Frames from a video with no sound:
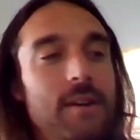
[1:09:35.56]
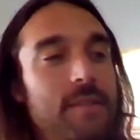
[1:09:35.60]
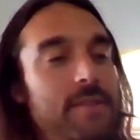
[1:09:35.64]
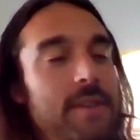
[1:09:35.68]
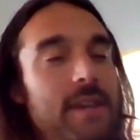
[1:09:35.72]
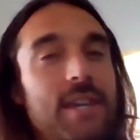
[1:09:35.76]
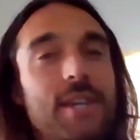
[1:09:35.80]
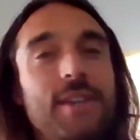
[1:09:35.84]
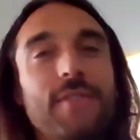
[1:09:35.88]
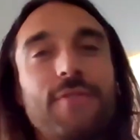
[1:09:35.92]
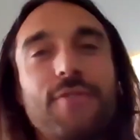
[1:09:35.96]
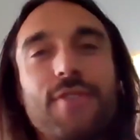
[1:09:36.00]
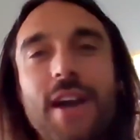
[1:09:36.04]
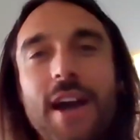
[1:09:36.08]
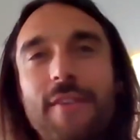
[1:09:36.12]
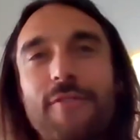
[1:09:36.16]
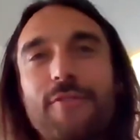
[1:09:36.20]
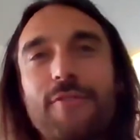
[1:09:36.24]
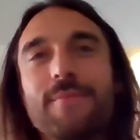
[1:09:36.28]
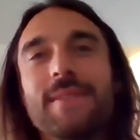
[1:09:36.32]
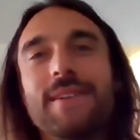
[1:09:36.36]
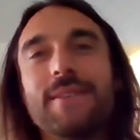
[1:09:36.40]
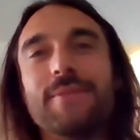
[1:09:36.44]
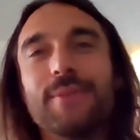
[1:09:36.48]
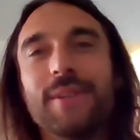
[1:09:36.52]
thank you for
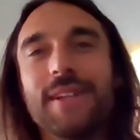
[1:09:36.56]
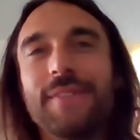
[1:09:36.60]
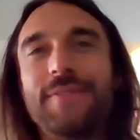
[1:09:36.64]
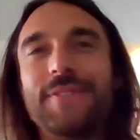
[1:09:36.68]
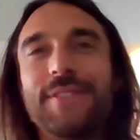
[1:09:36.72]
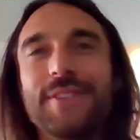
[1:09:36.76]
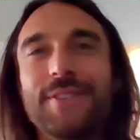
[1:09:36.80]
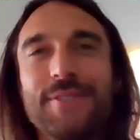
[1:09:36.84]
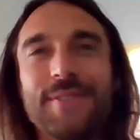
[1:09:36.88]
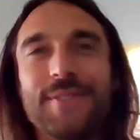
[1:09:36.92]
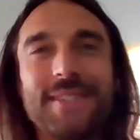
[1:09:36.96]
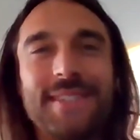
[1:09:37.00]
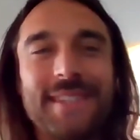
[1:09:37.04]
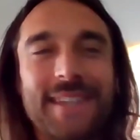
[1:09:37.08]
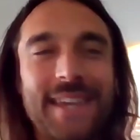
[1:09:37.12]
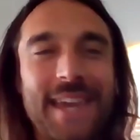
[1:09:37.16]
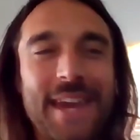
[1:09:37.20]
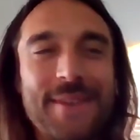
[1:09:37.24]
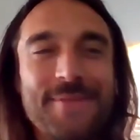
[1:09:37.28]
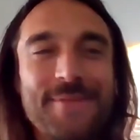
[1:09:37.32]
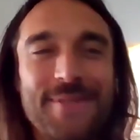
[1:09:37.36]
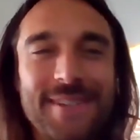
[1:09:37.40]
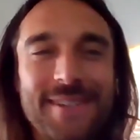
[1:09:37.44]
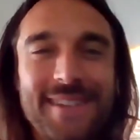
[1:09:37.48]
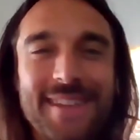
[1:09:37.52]
having me. We'll have to do this
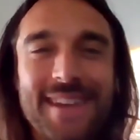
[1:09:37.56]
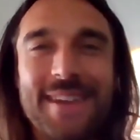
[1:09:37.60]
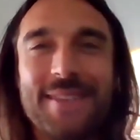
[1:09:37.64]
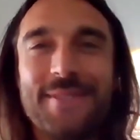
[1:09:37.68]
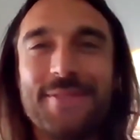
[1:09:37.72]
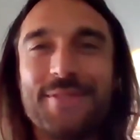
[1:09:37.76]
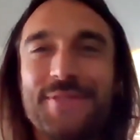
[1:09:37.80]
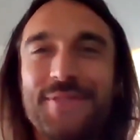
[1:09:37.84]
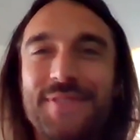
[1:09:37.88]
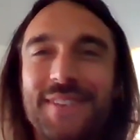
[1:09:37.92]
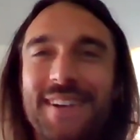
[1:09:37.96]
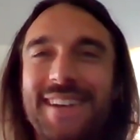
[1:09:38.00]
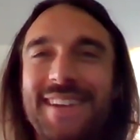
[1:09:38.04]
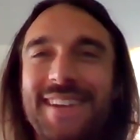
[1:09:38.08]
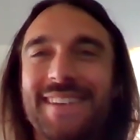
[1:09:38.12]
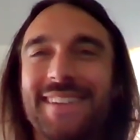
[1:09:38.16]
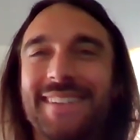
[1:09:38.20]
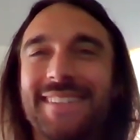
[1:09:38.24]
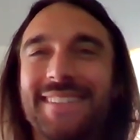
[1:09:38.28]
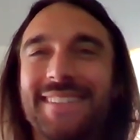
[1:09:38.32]
again one day. It was fun.